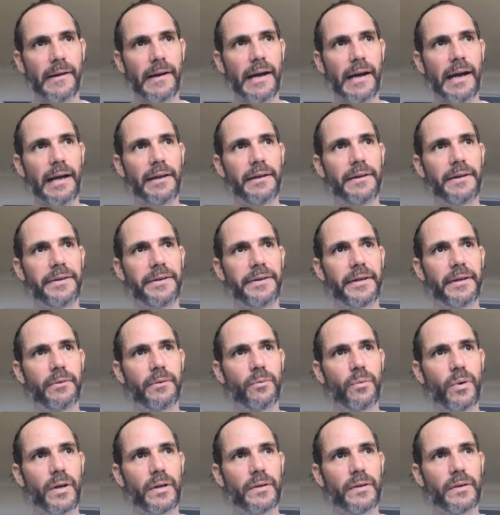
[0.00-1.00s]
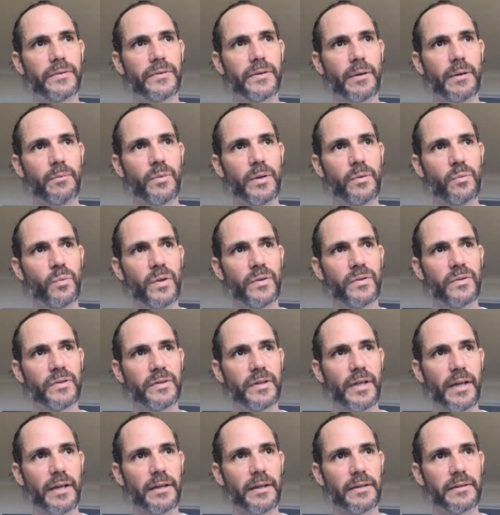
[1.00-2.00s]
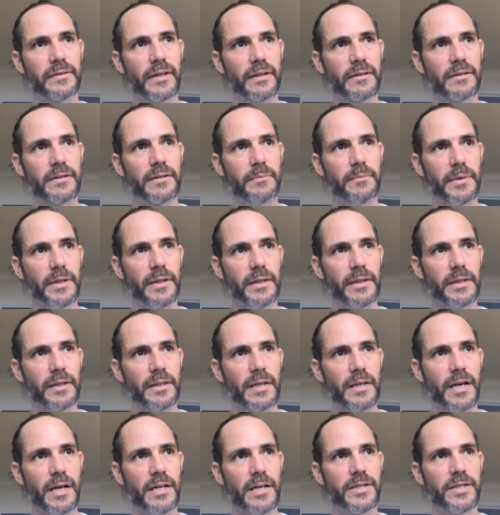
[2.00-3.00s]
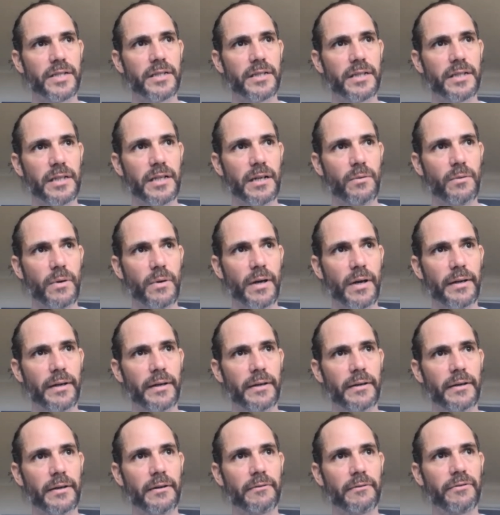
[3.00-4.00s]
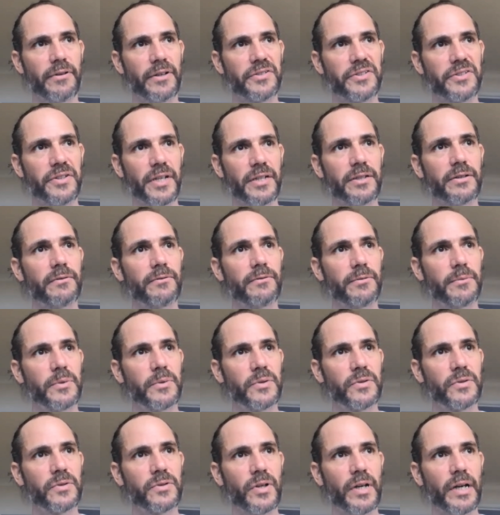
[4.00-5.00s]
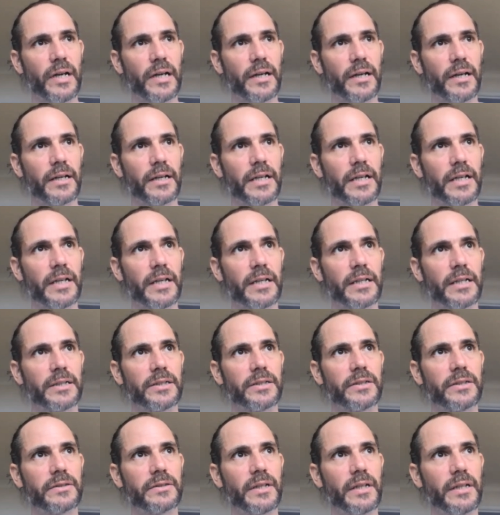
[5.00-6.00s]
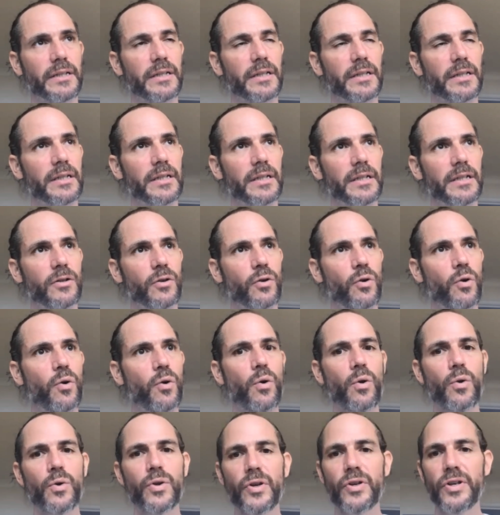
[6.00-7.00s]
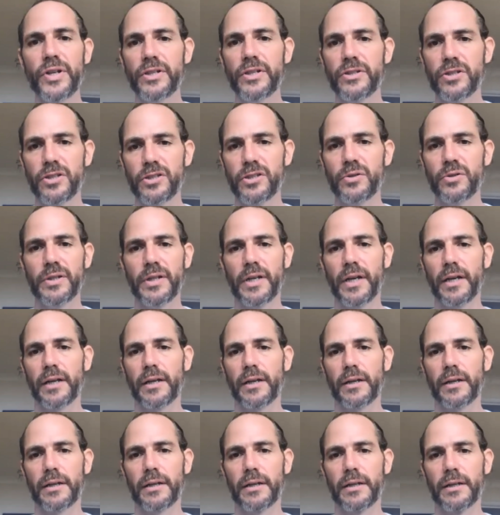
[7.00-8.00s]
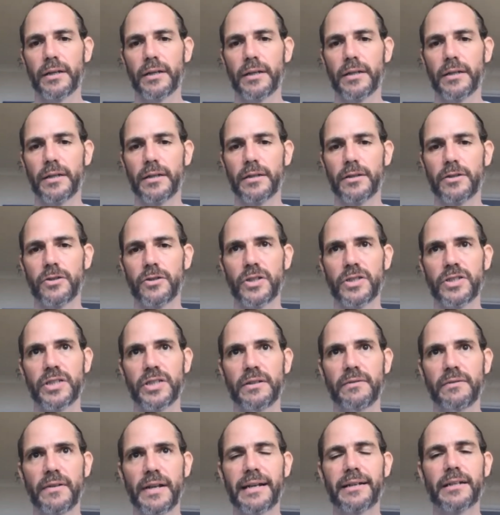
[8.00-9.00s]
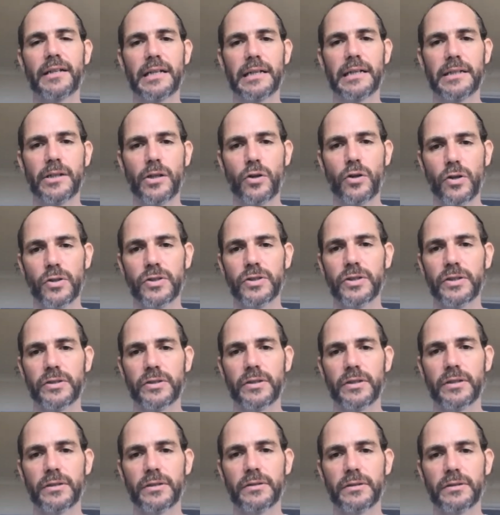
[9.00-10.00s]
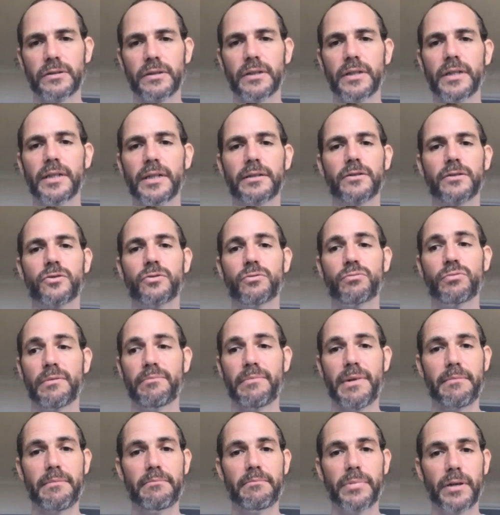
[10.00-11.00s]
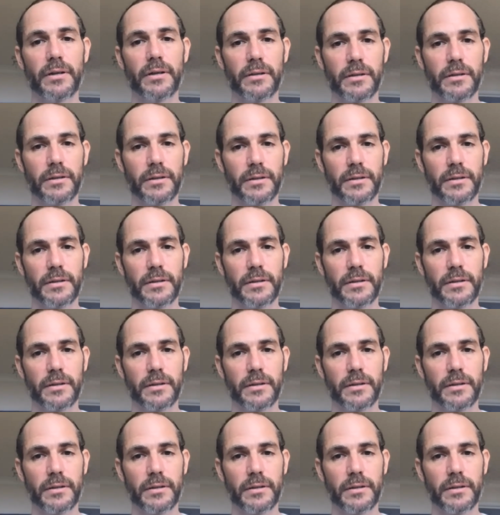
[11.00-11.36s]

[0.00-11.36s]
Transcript: And what someone once said to me, Auntie Dina Wan, First Nation from Australia, she said, all you need to do, Nic, to achieve land consciousness is to remember.